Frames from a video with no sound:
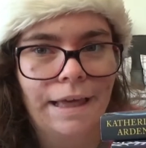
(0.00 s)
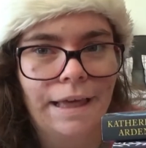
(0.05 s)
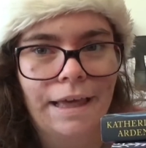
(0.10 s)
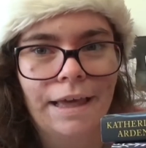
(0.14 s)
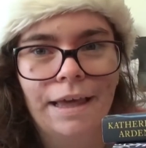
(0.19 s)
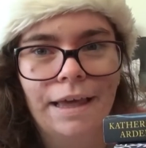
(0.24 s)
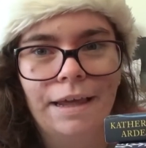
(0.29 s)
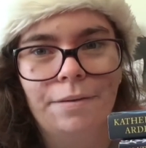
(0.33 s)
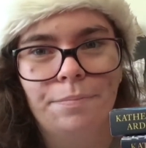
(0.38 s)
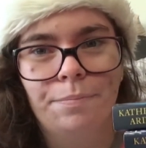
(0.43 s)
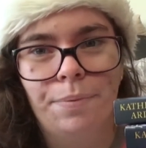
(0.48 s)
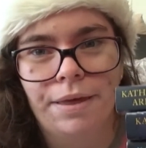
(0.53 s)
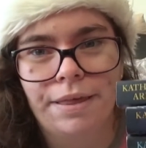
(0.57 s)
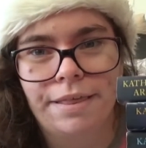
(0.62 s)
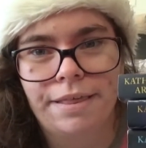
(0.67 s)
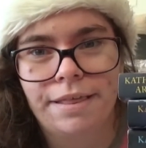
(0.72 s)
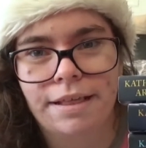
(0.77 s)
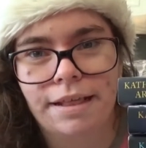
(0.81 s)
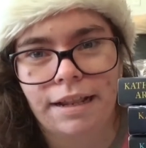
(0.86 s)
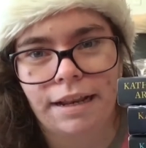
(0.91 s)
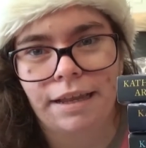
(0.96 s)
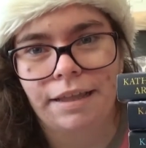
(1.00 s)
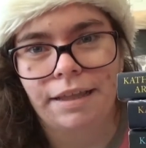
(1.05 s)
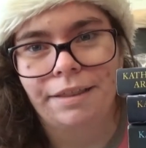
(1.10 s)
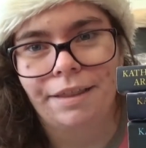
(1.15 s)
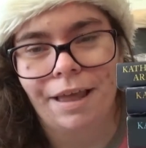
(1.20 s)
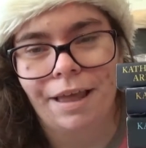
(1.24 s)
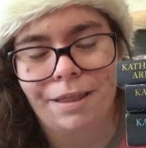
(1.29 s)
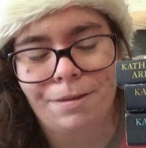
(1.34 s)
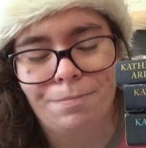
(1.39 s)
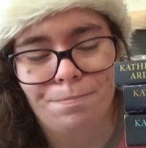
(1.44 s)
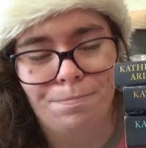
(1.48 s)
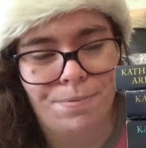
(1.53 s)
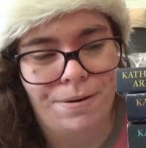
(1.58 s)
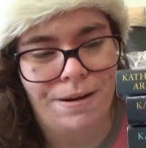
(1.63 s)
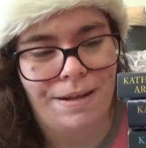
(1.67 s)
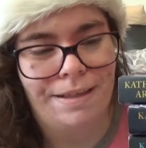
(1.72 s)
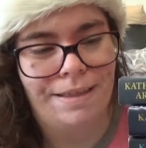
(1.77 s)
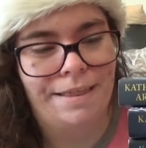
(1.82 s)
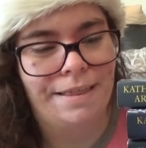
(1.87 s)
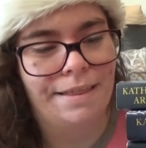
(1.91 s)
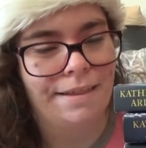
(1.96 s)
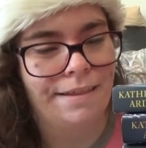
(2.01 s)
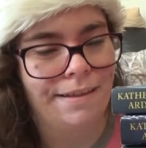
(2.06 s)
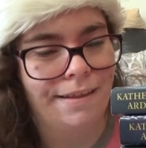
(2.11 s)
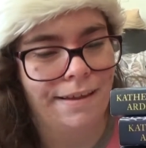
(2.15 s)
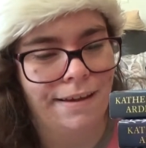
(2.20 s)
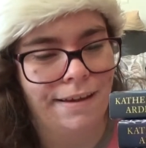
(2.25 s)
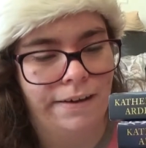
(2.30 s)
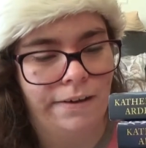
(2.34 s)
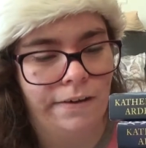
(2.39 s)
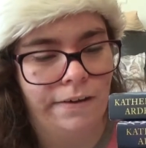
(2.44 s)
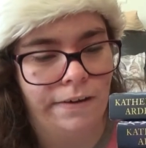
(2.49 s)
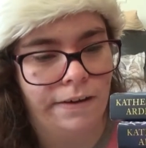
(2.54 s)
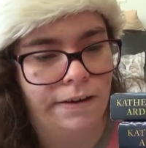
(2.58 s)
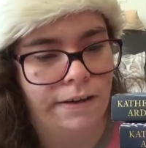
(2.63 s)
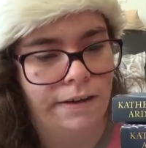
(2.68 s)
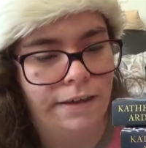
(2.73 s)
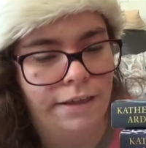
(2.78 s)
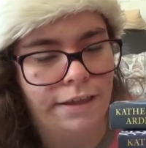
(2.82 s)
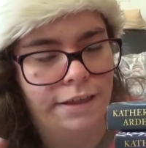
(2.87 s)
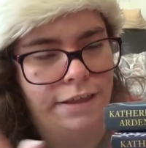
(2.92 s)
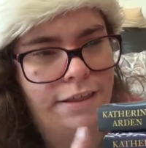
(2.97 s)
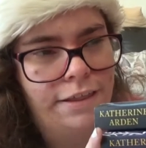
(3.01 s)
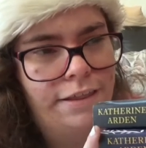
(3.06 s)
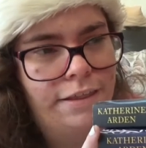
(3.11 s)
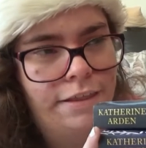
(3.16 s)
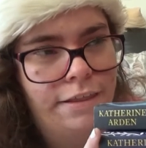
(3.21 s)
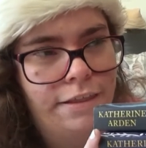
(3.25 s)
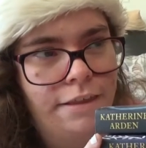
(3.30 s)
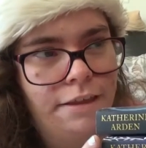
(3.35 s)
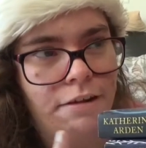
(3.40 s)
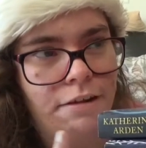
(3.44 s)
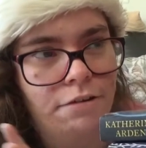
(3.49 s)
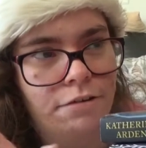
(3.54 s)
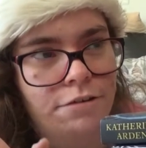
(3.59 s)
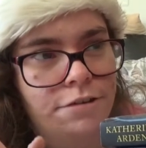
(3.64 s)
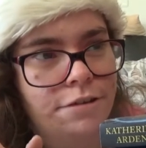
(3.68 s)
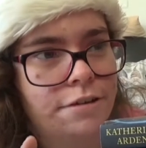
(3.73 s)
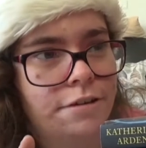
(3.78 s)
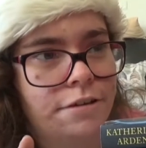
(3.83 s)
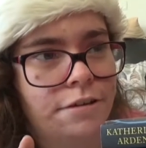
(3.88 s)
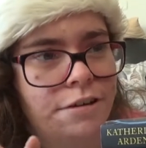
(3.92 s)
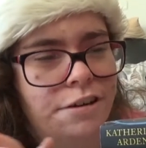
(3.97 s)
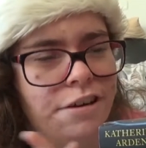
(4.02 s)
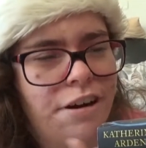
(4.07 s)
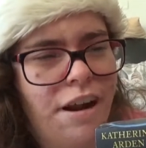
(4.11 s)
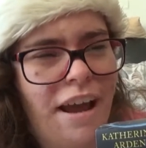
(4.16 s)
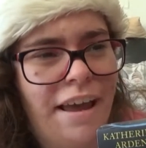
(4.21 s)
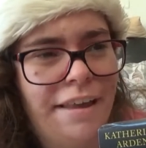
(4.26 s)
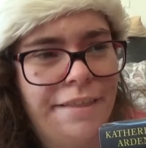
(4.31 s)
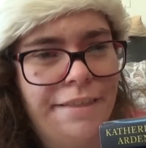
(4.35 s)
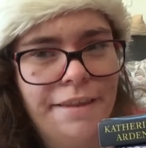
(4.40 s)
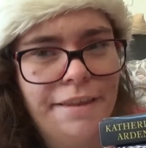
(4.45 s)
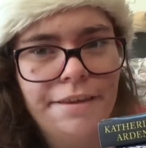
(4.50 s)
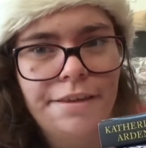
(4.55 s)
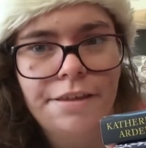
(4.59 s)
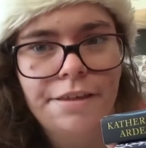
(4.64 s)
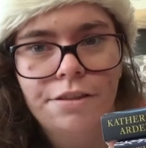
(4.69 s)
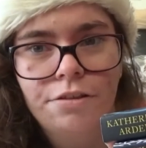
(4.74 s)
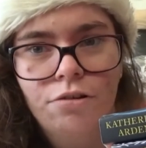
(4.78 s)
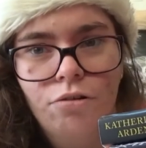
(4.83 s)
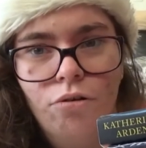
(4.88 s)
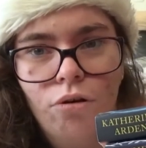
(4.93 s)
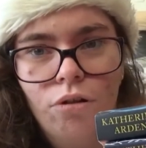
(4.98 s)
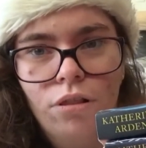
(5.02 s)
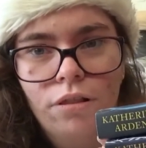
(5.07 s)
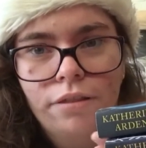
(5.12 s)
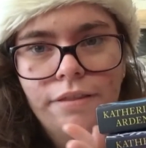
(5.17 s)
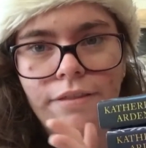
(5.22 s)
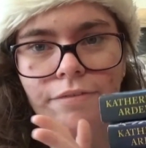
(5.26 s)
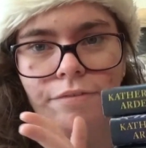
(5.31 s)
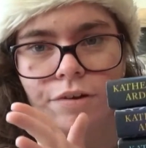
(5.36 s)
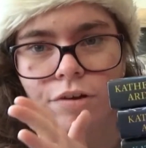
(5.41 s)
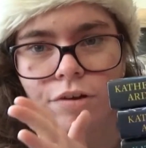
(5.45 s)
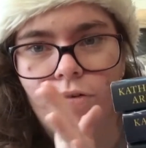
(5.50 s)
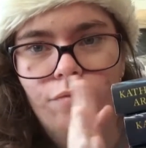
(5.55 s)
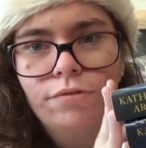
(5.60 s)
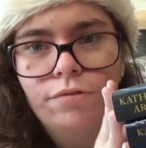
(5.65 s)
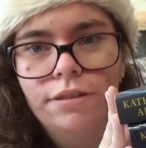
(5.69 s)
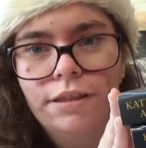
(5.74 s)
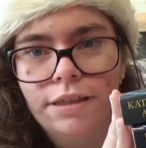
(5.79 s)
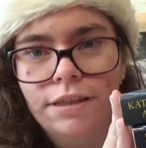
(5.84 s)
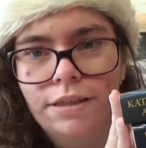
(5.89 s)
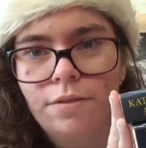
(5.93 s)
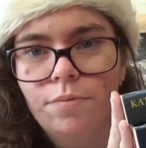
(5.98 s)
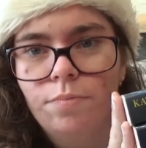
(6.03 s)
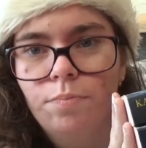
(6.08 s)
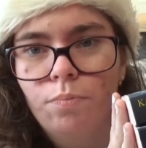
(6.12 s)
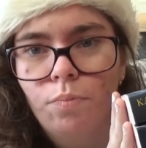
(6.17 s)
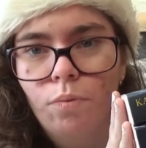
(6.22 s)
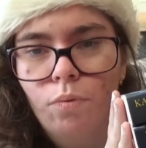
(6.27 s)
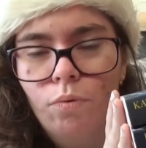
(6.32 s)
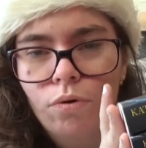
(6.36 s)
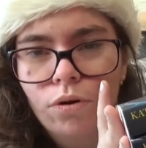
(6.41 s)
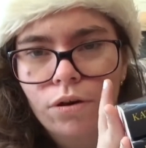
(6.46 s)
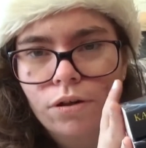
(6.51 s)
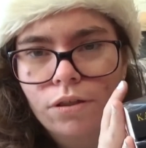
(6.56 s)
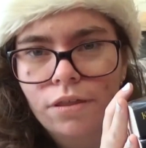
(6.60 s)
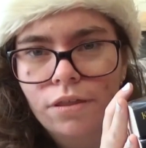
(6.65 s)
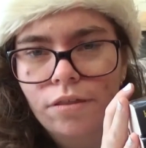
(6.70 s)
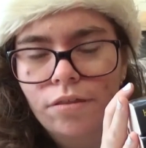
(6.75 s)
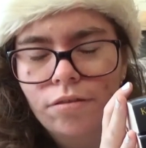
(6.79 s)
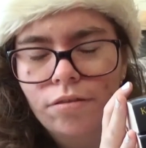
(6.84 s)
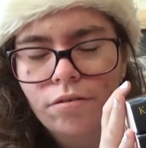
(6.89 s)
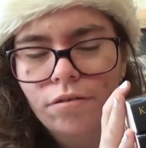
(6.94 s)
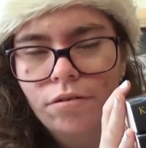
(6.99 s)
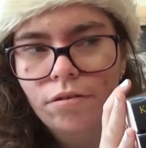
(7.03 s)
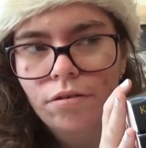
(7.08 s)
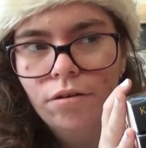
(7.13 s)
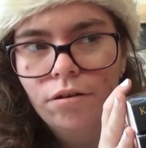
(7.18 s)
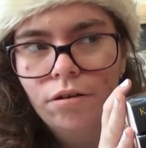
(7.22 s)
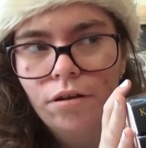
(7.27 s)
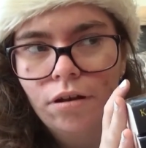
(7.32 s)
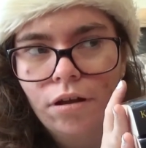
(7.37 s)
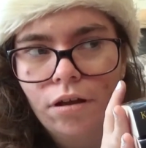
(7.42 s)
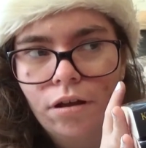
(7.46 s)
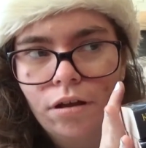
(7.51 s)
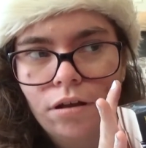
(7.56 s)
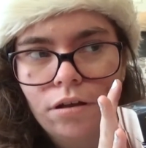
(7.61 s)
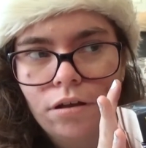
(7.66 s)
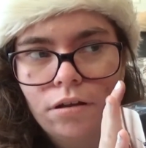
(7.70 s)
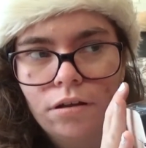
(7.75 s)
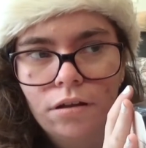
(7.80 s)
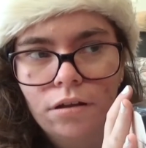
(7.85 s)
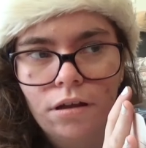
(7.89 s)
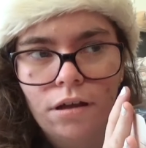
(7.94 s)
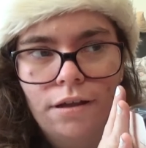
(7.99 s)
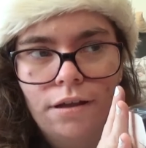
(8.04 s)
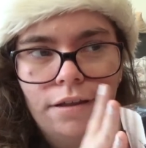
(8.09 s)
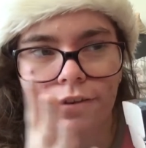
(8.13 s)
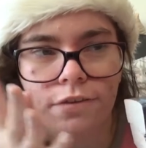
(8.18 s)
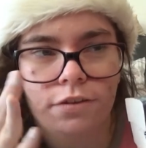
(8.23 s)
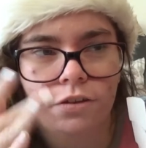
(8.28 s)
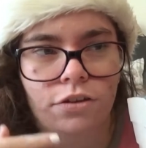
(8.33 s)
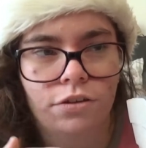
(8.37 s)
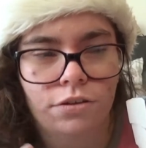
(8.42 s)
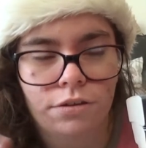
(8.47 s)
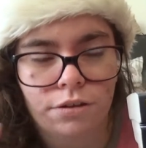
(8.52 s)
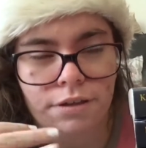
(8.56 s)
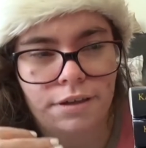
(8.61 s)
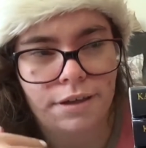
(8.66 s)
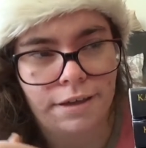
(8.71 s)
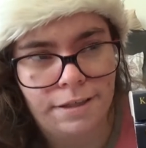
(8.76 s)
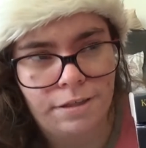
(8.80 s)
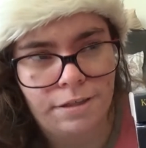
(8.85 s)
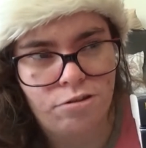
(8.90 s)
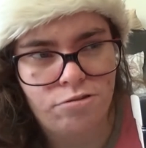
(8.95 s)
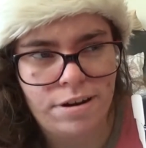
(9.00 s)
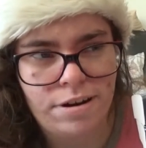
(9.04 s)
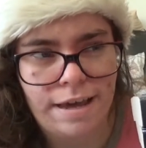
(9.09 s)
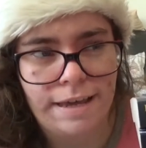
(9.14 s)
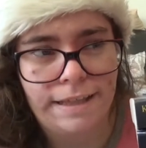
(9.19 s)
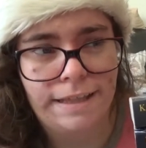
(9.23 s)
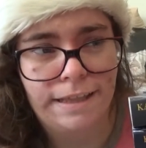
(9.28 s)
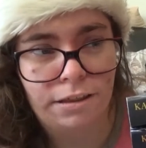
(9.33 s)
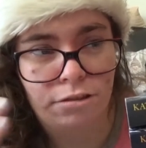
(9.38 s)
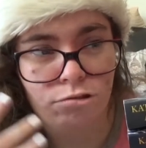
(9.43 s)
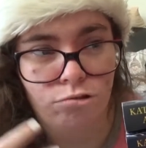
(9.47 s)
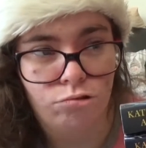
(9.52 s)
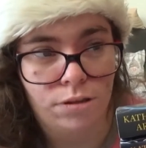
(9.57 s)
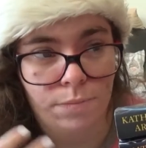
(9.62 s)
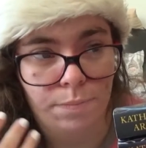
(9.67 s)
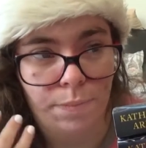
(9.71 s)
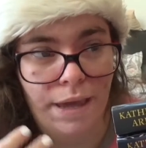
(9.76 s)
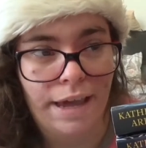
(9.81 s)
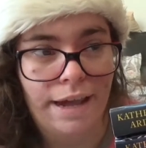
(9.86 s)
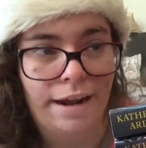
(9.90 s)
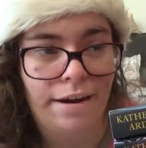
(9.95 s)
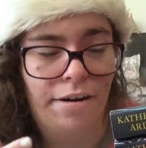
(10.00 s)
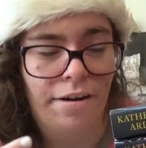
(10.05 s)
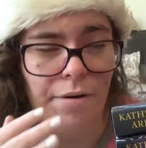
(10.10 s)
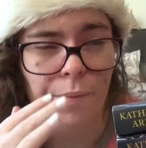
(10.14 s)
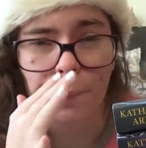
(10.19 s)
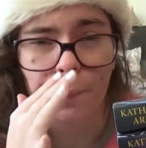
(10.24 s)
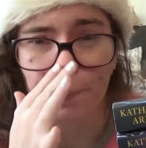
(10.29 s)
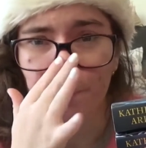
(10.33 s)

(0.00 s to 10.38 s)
And basically that priest is character, I think, in all three of these books. And he is connected to the bear.